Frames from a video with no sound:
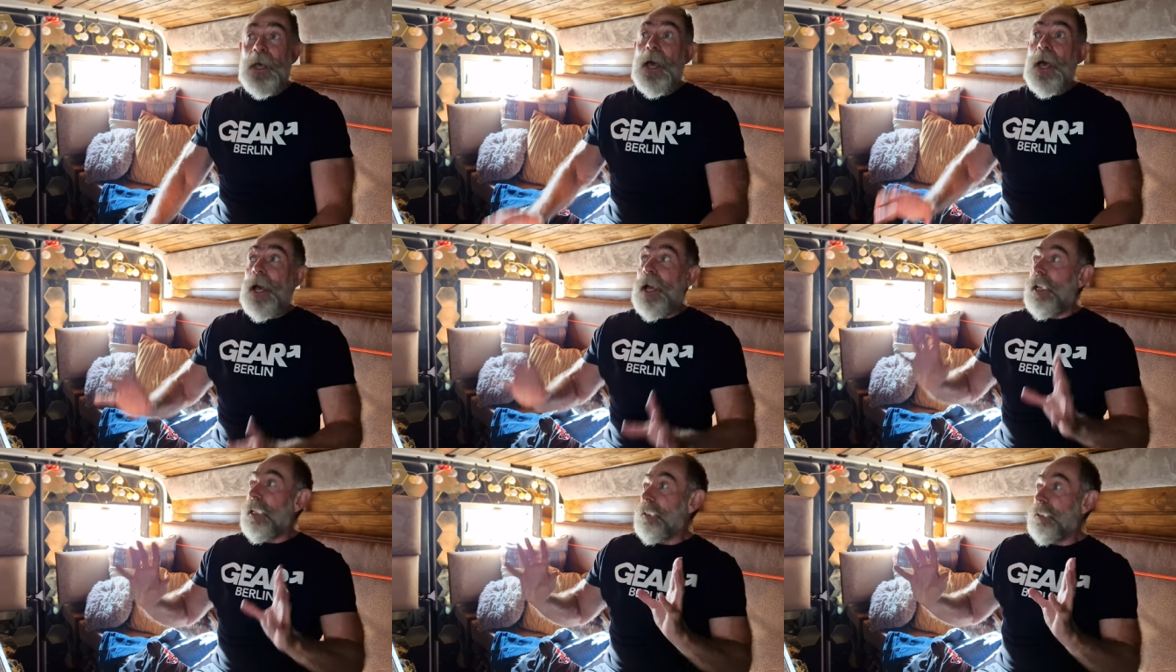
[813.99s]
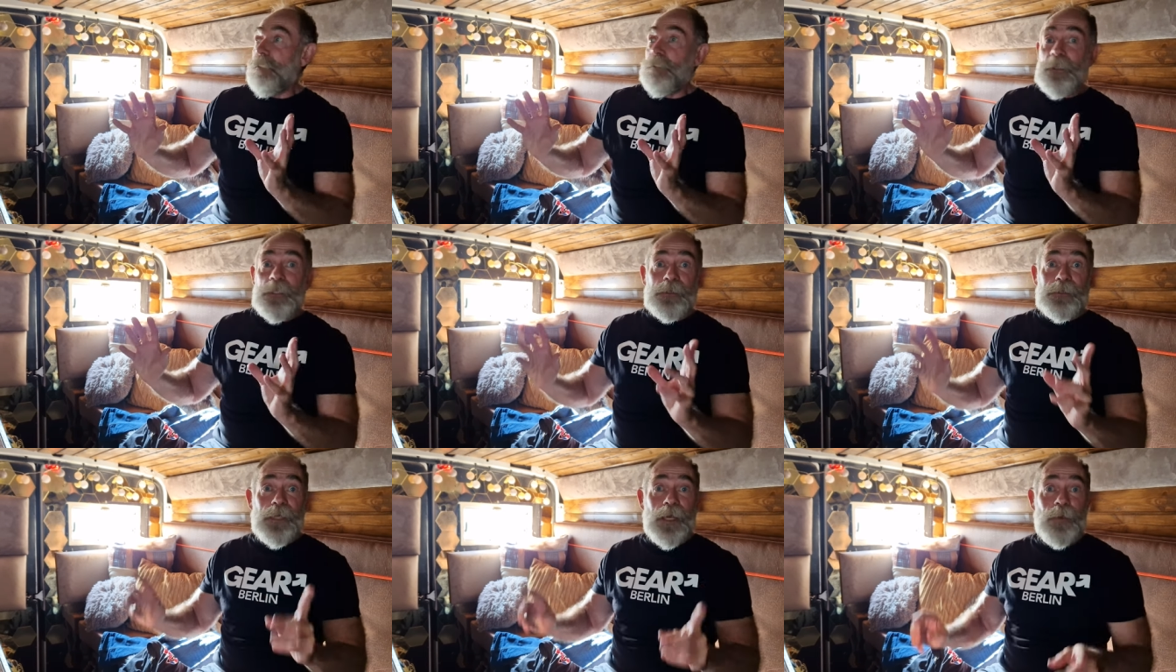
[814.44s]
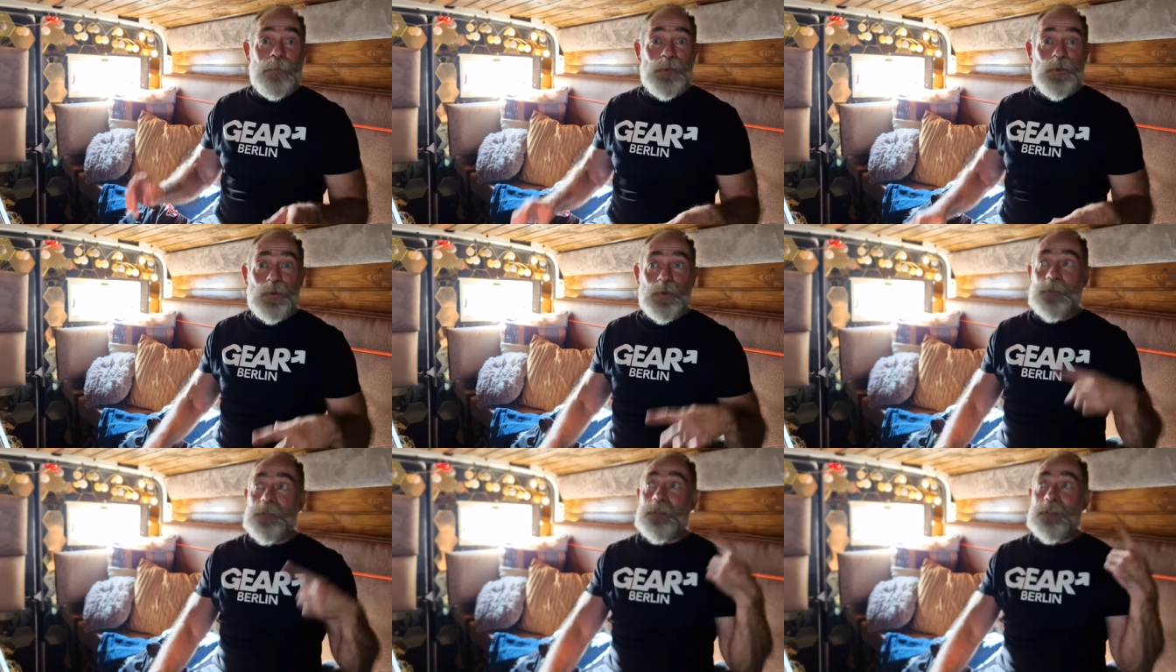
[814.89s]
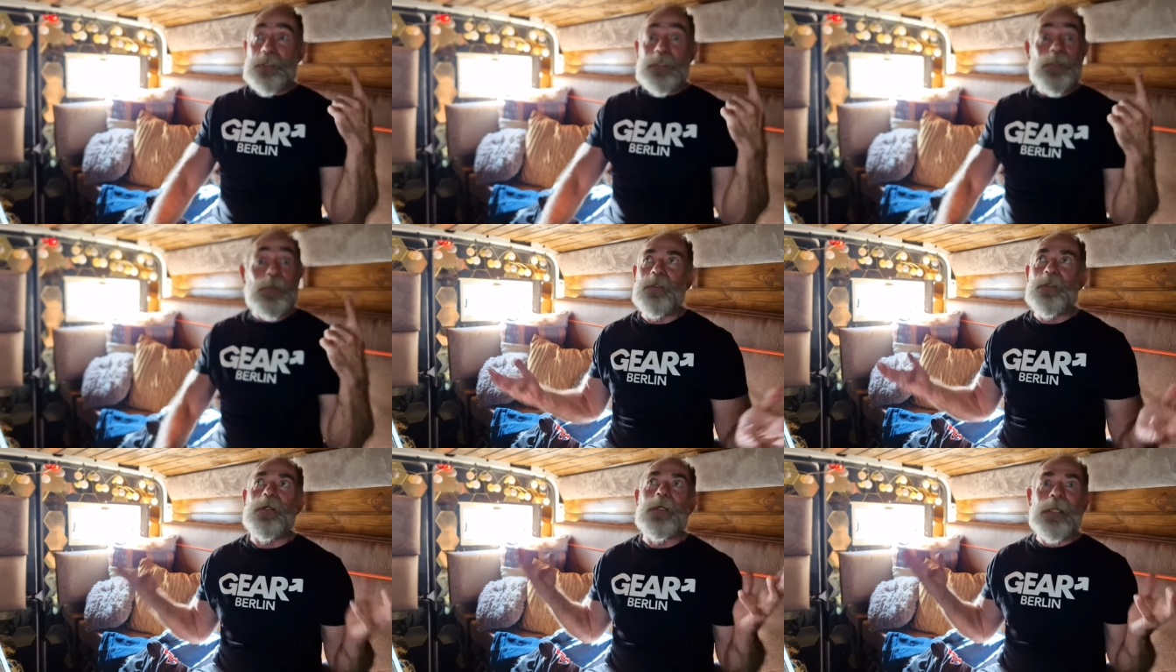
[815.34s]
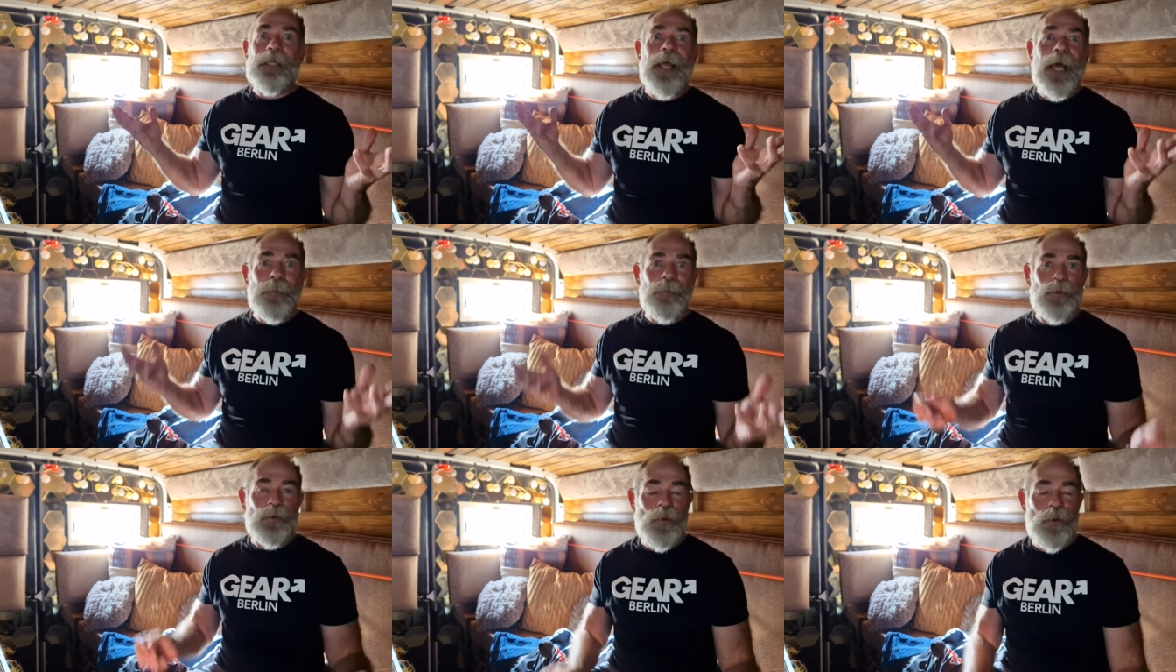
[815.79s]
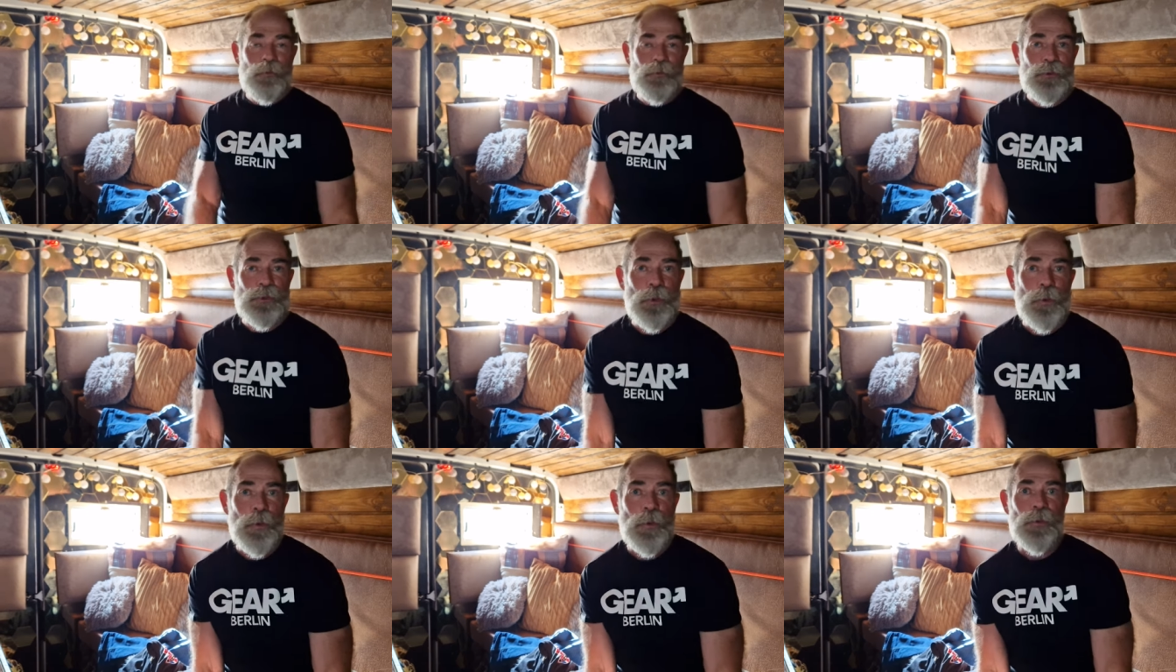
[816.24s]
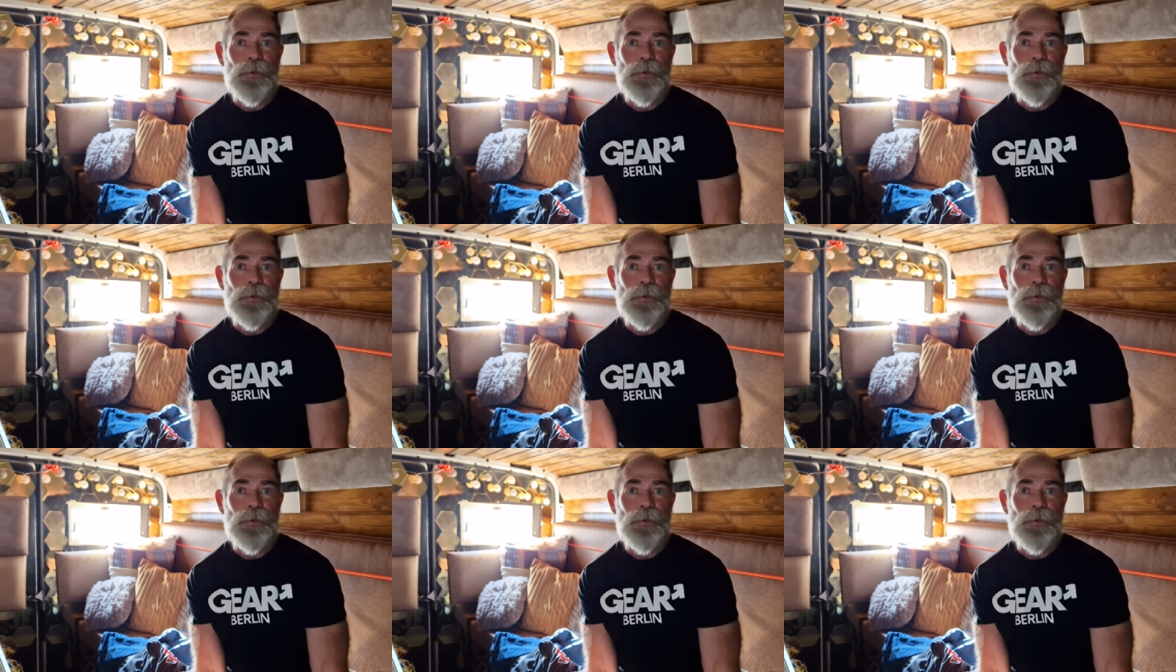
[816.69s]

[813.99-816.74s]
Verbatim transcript: In the meantime, you can see the glamour of it all, the